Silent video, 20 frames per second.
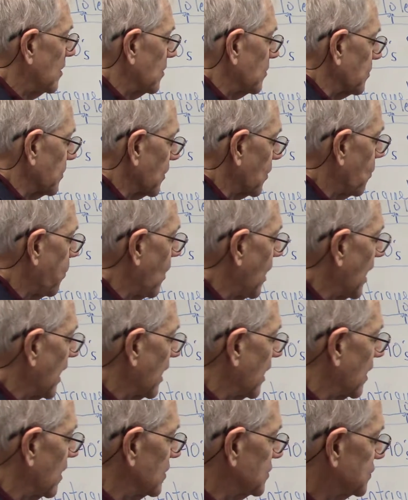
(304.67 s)

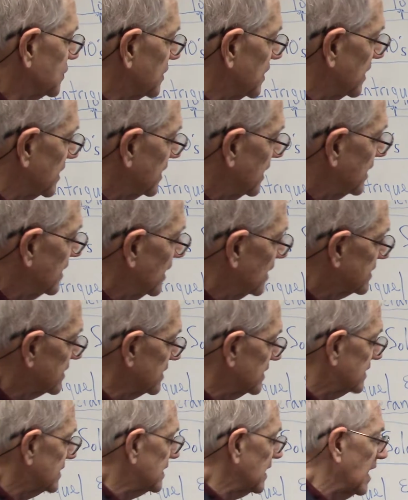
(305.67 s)
requires that he
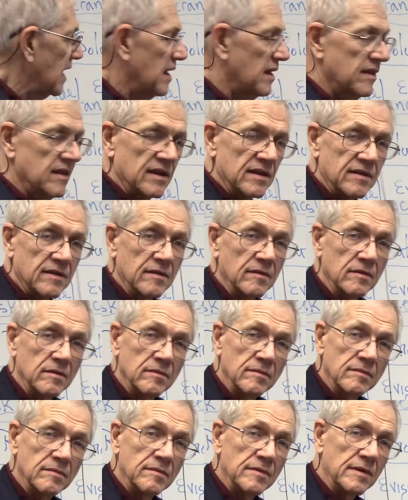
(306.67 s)
doesn't say that
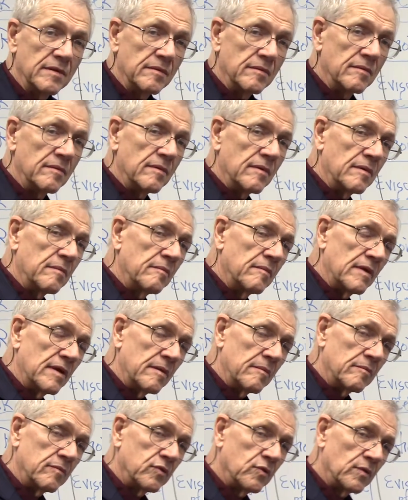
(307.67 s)
the, the
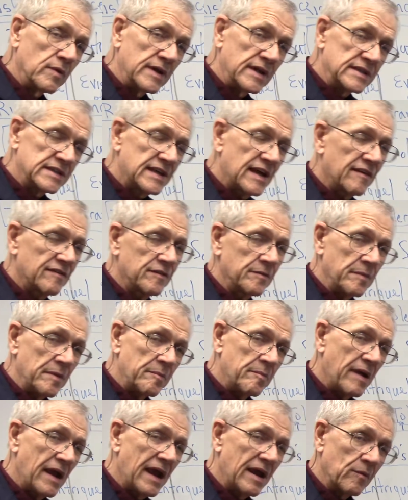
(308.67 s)
employees have to be
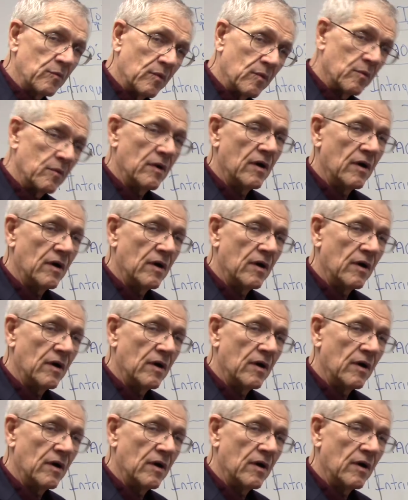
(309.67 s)
paid